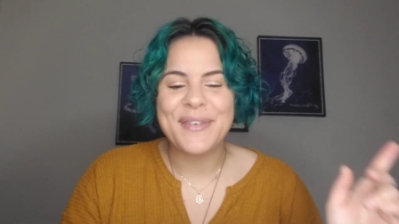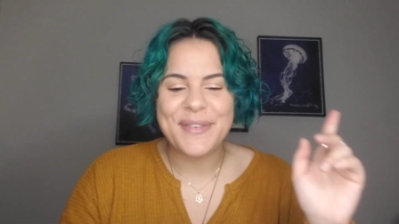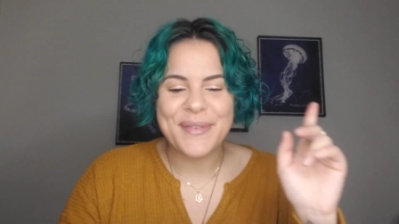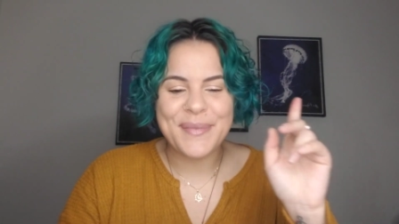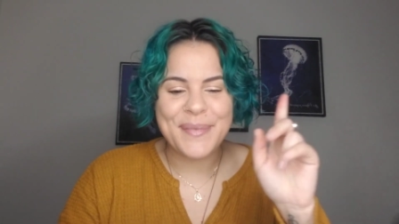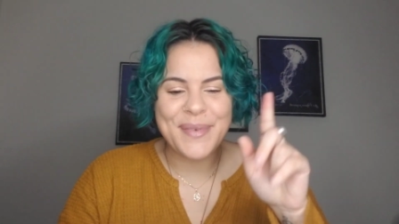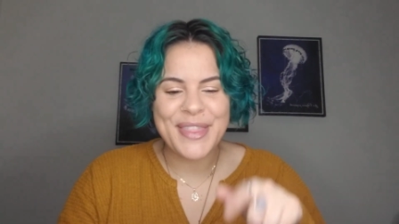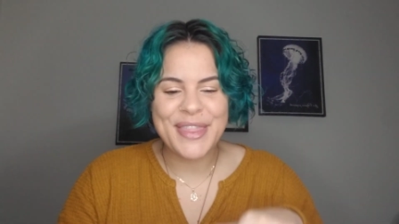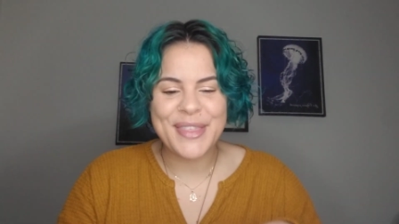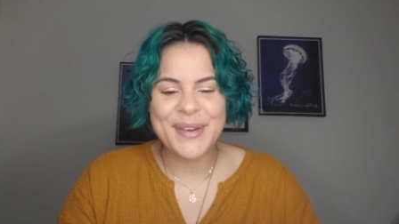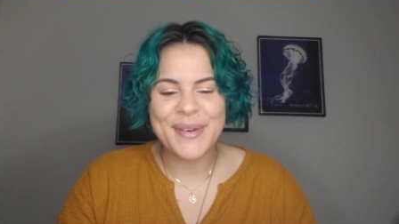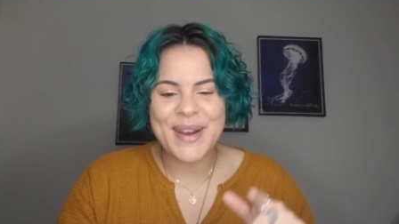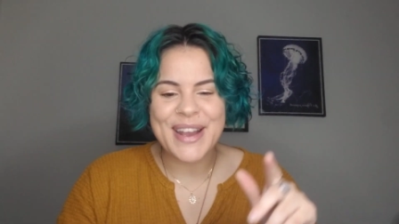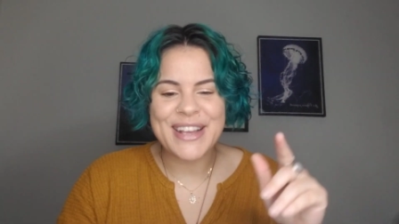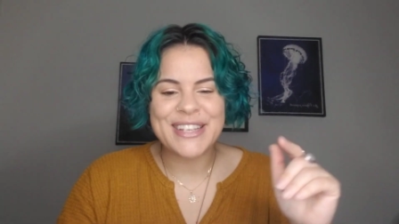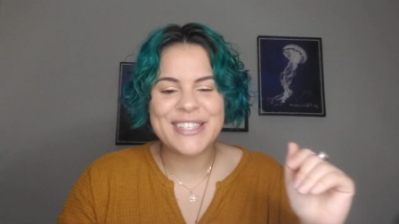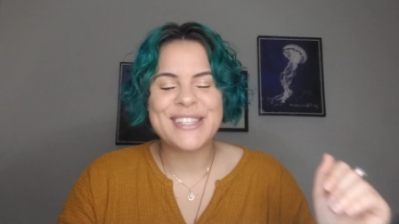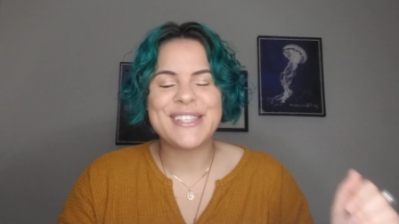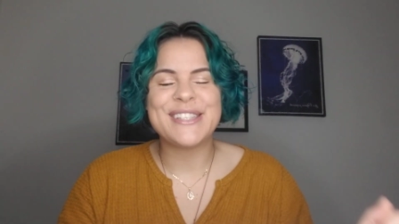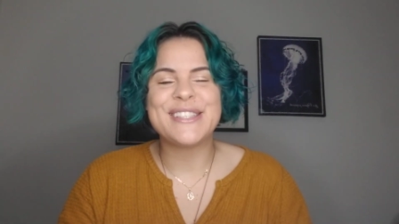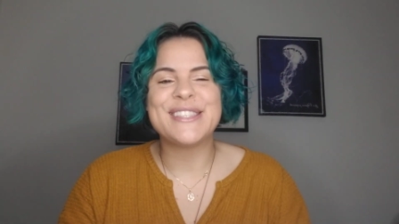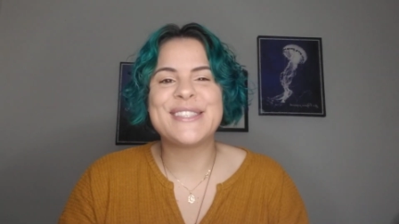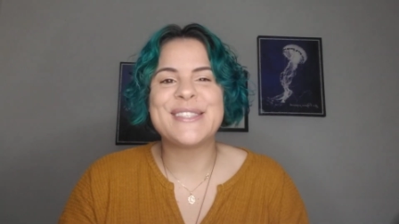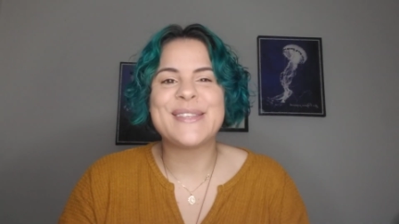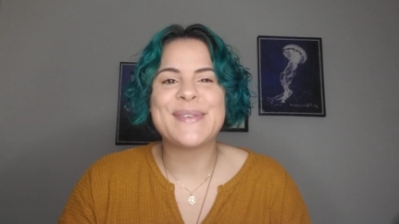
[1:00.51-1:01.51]
with the
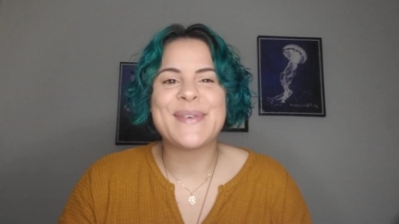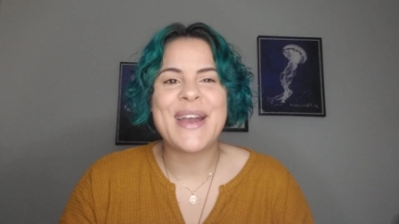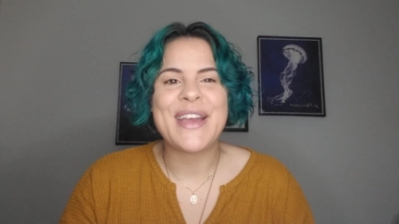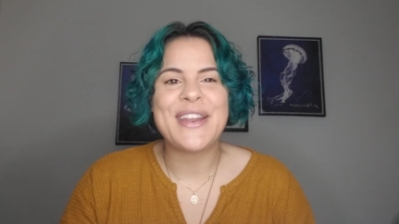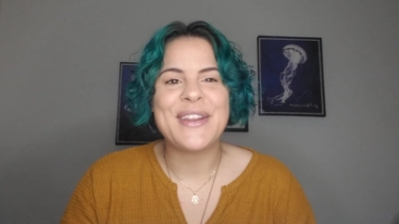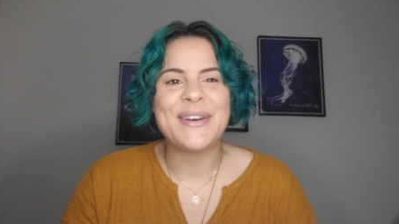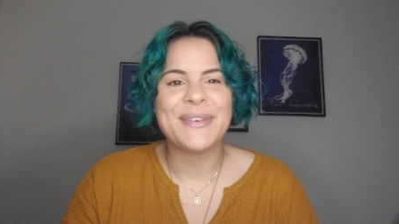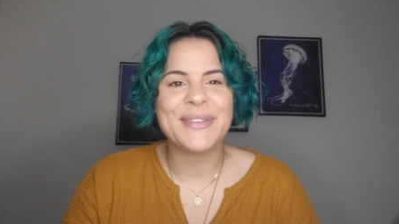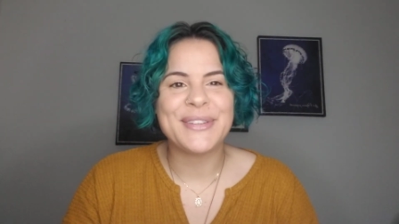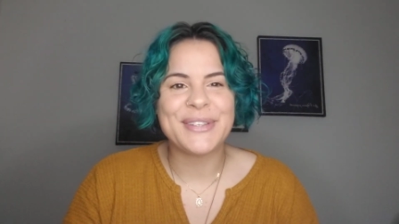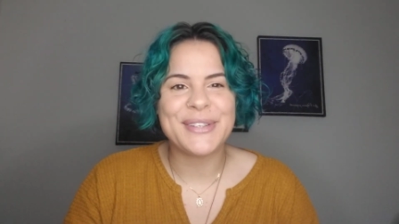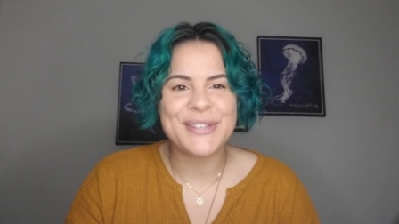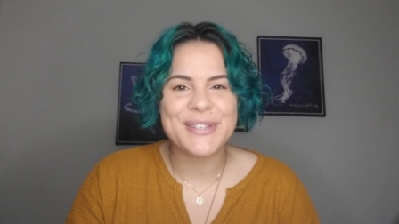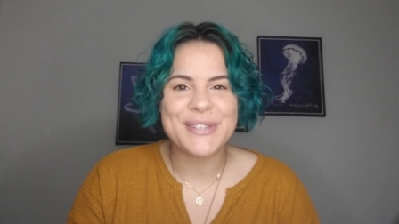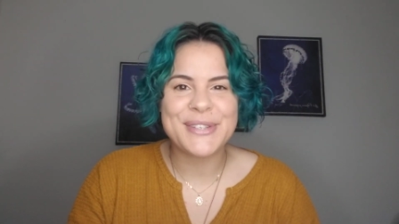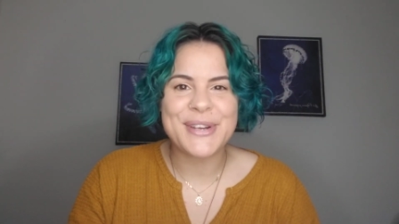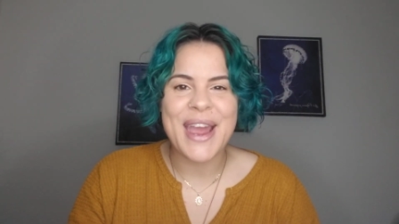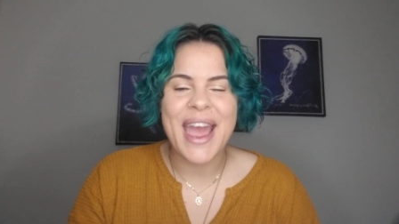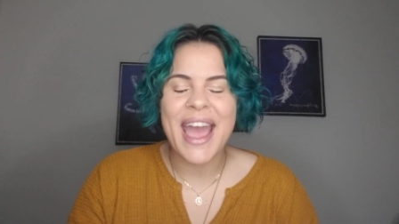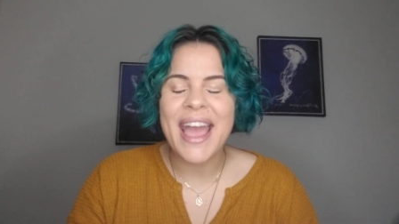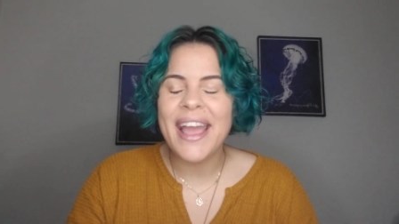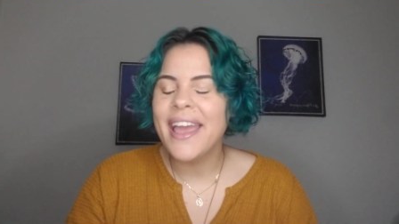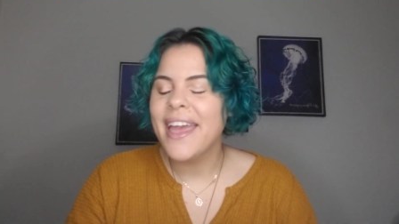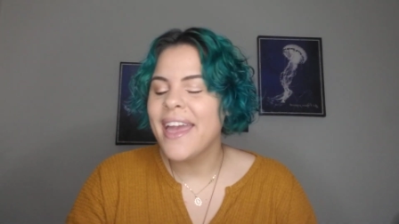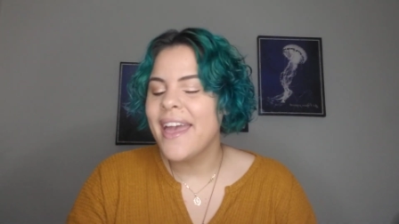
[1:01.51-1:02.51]
questions so I don't lose
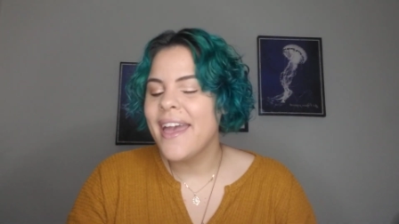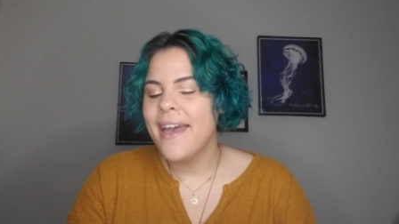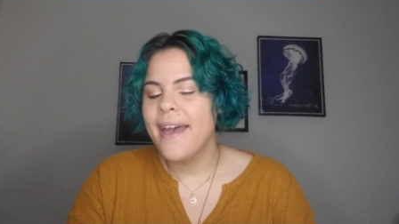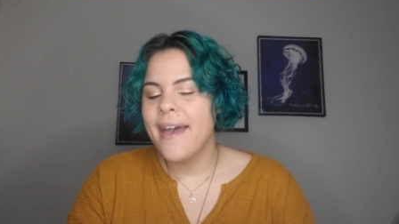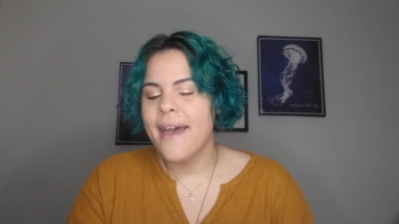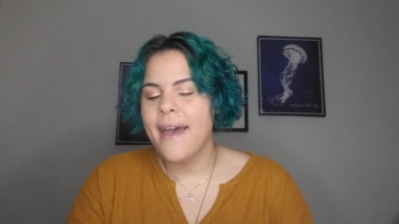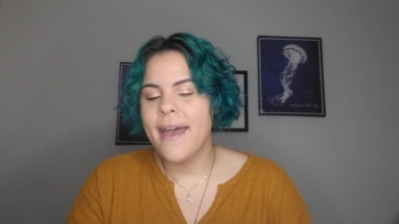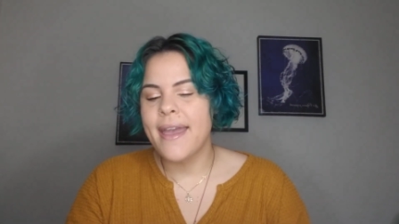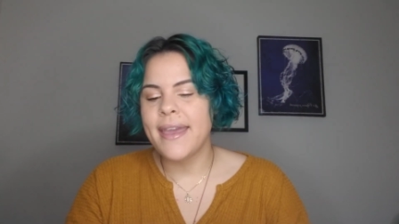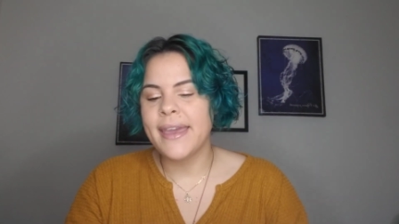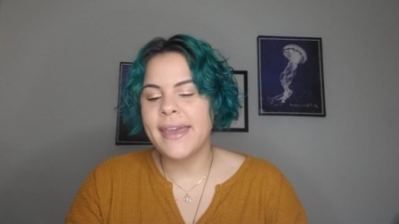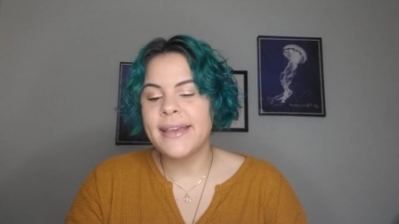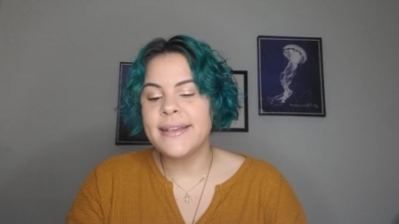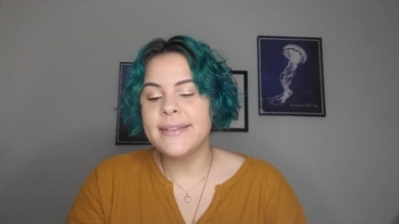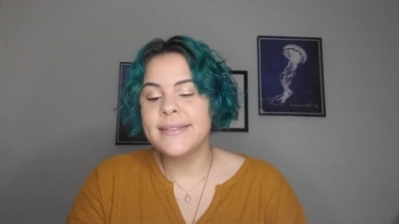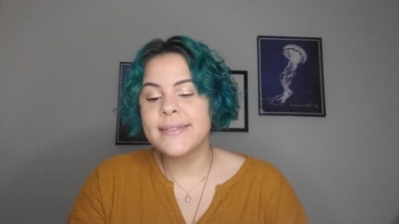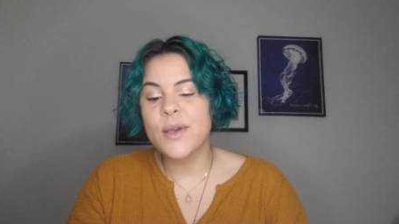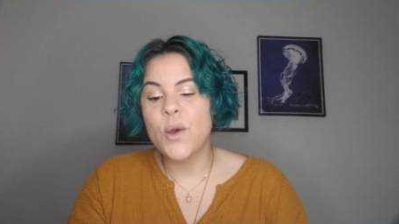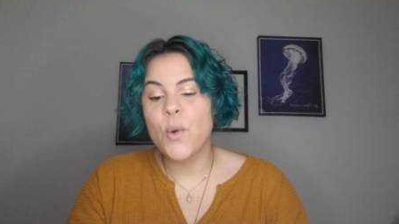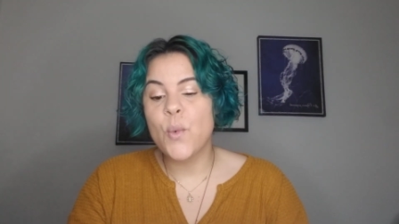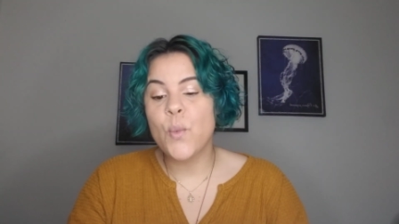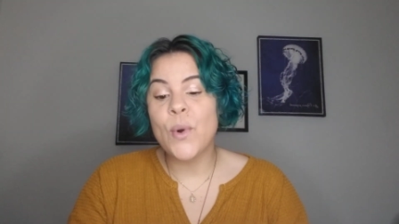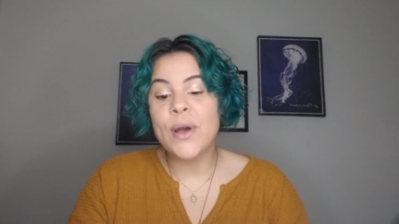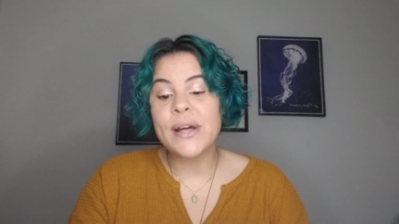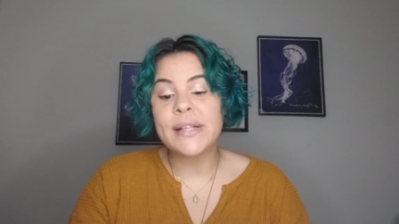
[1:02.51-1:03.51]
track, is
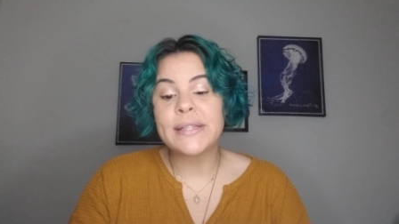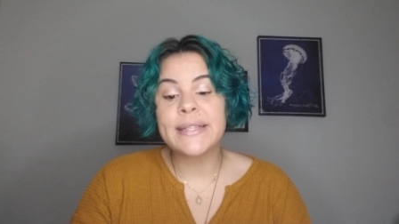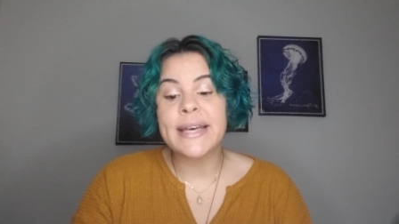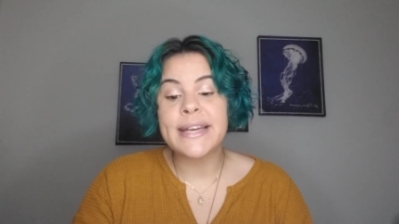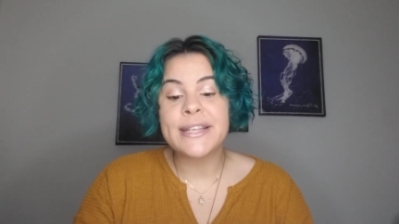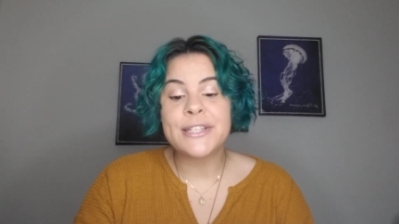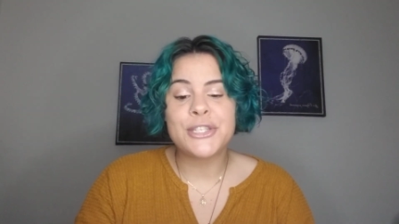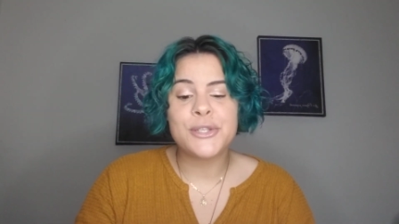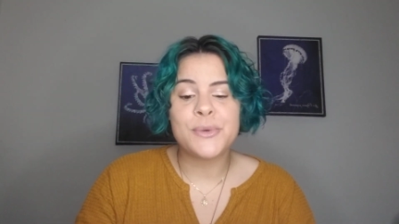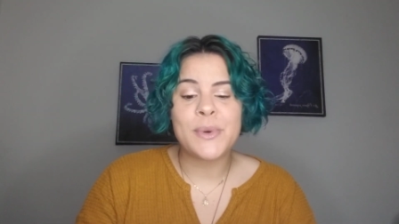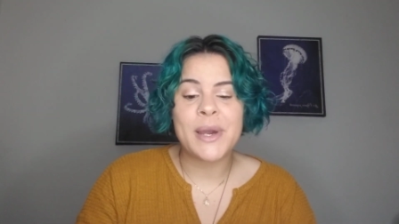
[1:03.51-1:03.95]
what led you